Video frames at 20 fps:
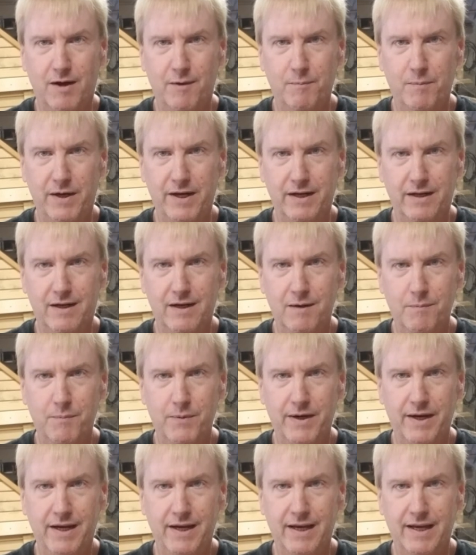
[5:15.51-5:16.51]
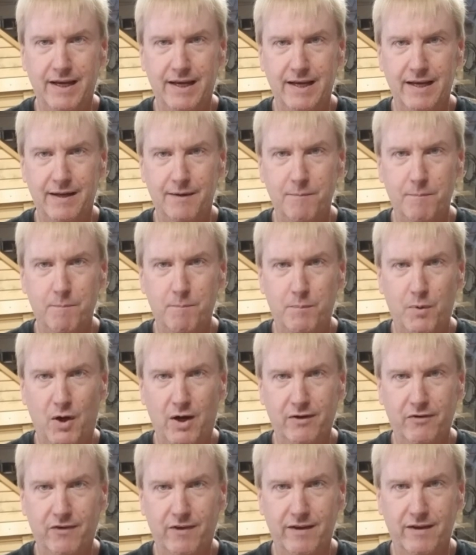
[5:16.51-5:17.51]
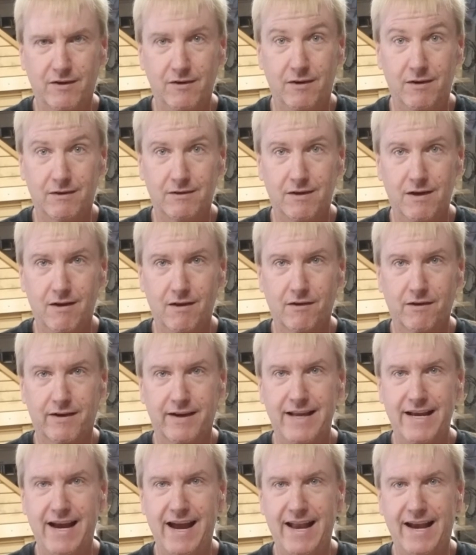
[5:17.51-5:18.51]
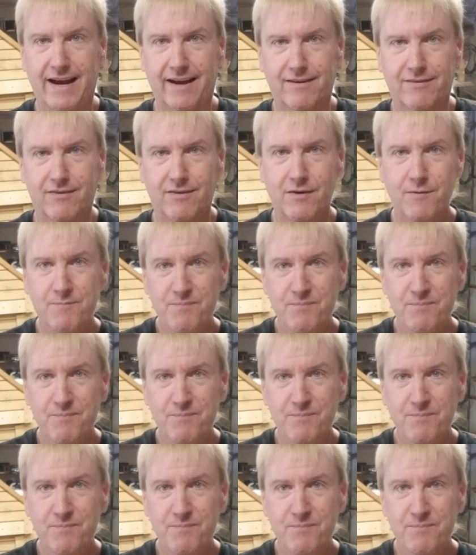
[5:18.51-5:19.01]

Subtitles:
by a company in Boston called Color Kinetics,